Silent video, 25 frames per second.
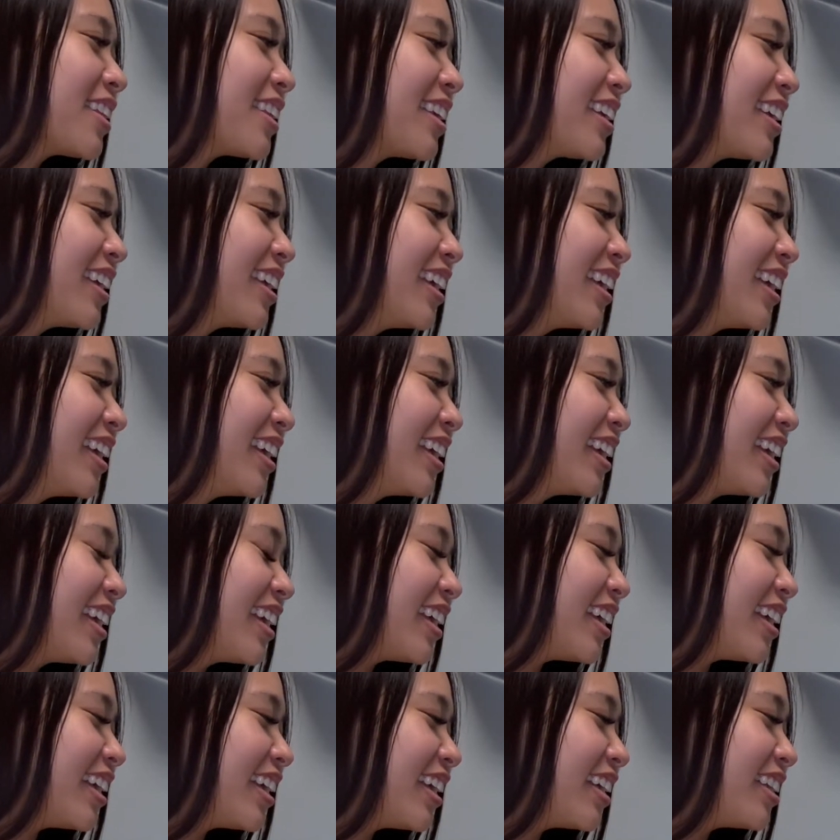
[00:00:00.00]
Do
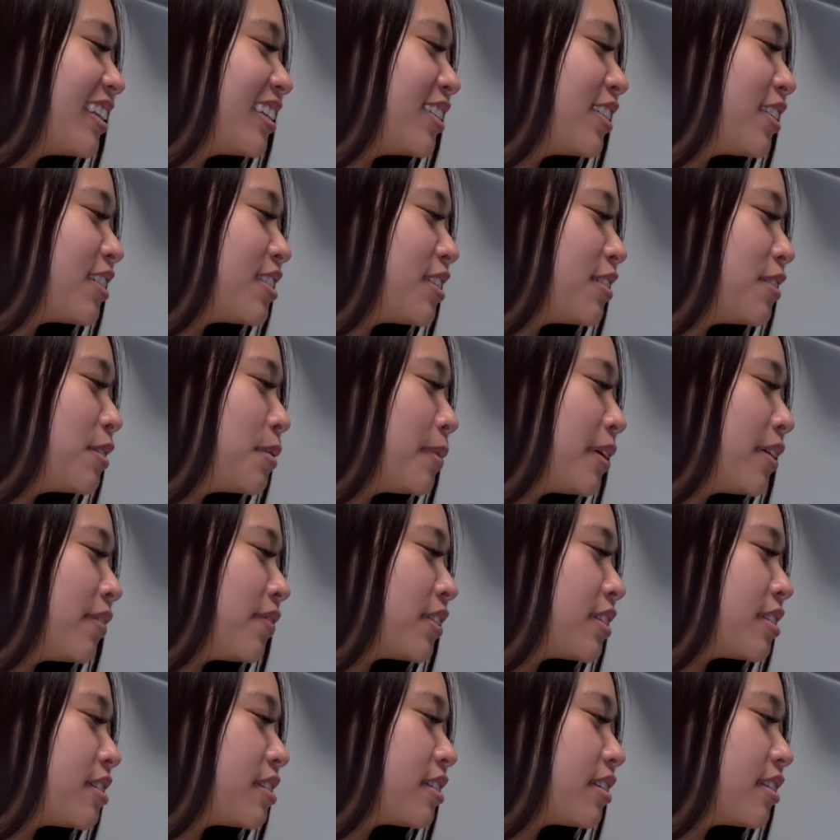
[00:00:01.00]
I still have to make a
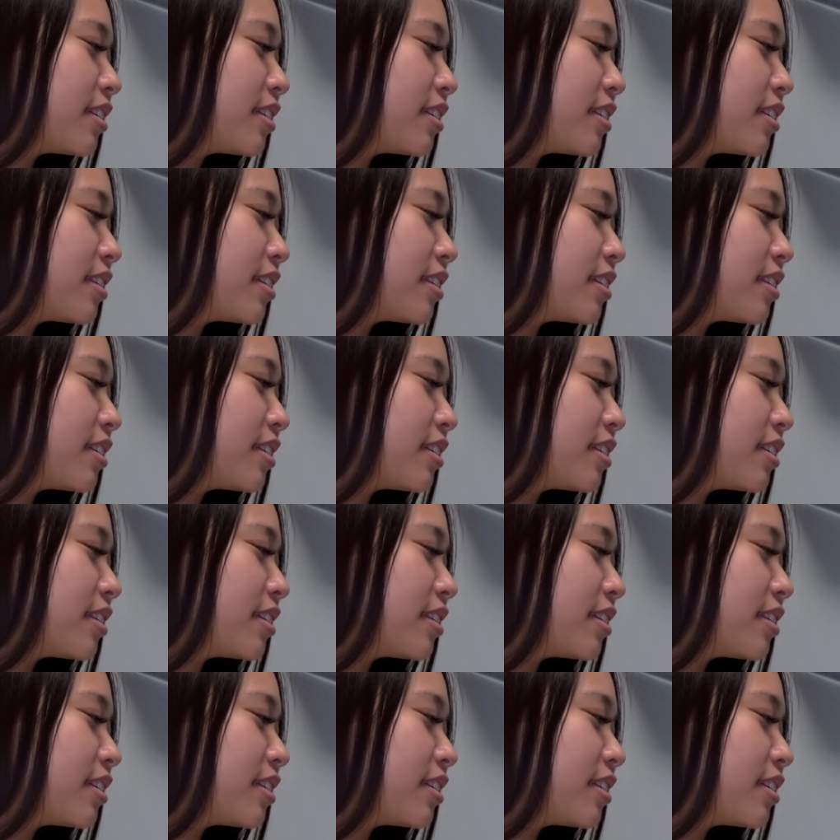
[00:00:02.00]
fist?